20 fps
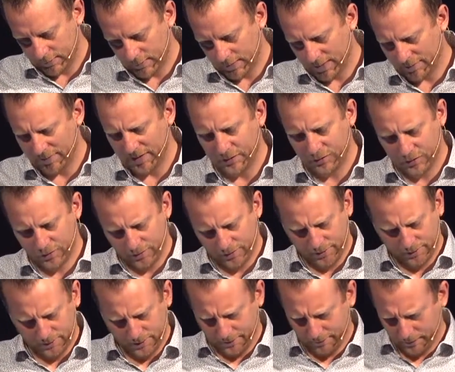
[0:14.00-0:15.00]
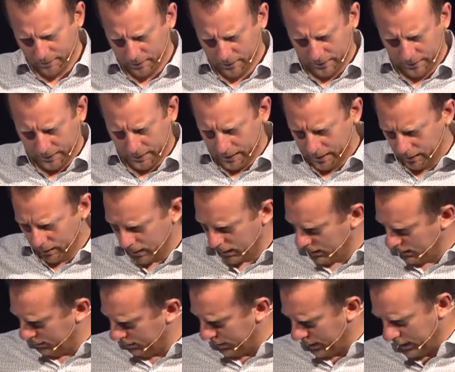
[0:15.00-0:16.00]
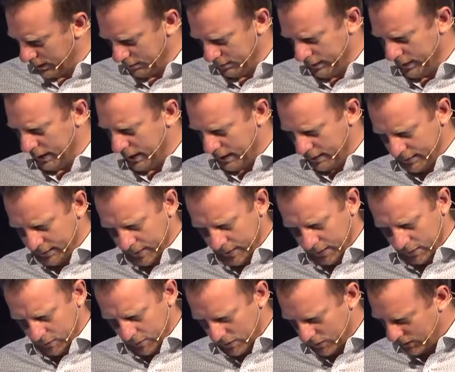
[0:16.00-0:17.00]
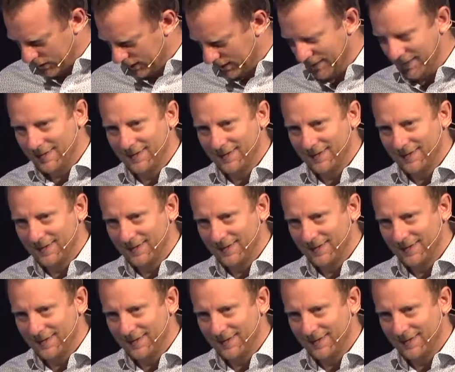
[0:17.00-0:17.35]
not sure that we really care, but we ask that question.